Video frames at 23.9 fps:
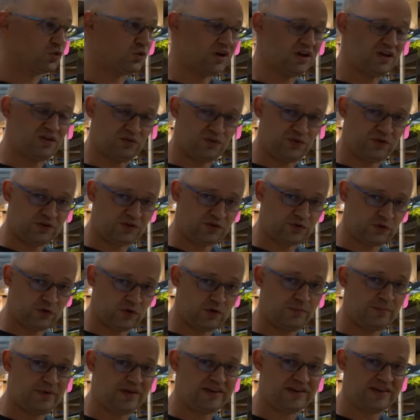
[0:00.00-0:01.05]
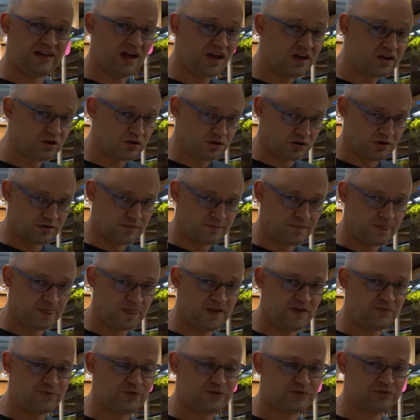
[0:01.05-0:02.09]
Great fish for a beginner
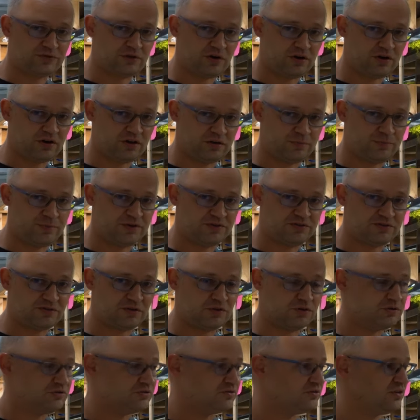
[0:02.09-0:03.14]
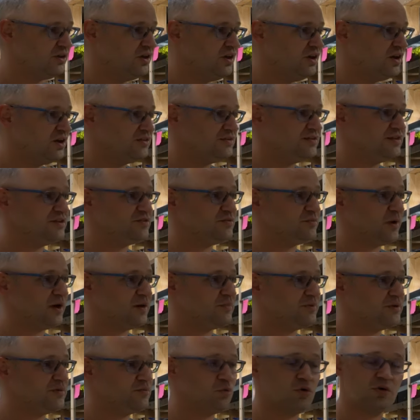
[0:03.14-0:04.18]
if you're starting apistos. pistos. These
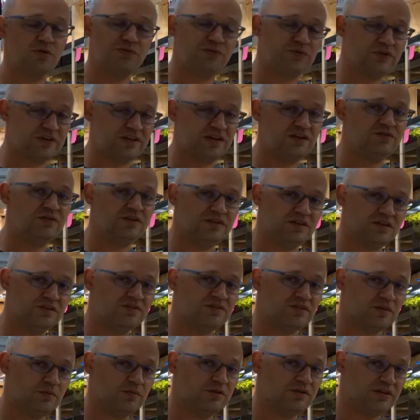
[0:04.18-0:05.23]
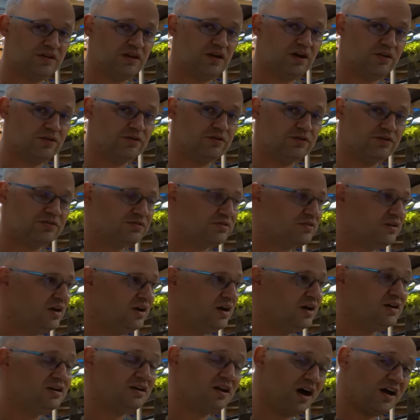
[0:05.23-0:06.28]
might be more forgiving than some of the others.
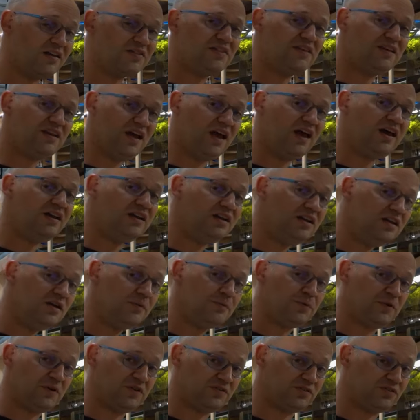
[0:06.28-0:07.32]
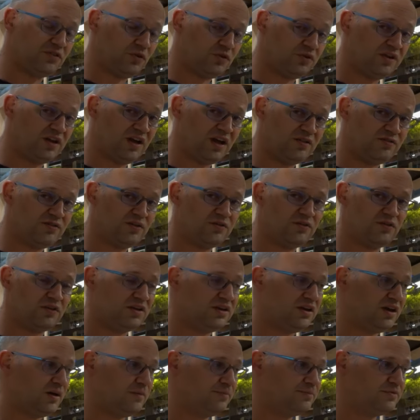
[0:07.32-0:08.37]
Not that any apisto that I've ever
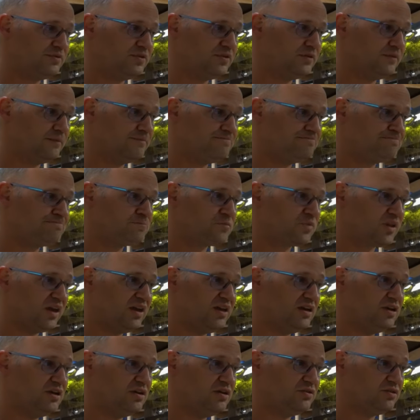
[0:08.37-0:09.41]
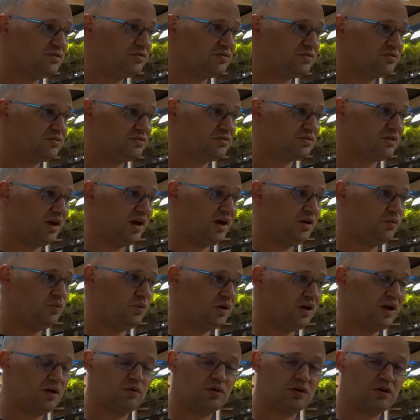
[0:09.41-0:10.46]
kept is
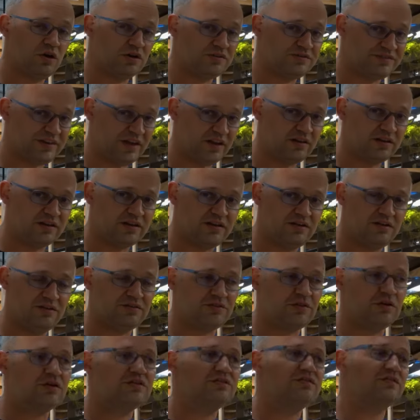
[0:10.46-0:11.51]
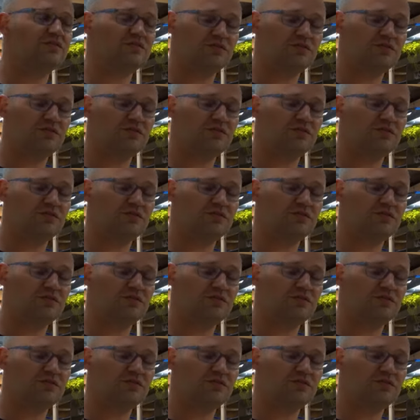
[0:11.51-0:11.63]
what I would call delicate, as long as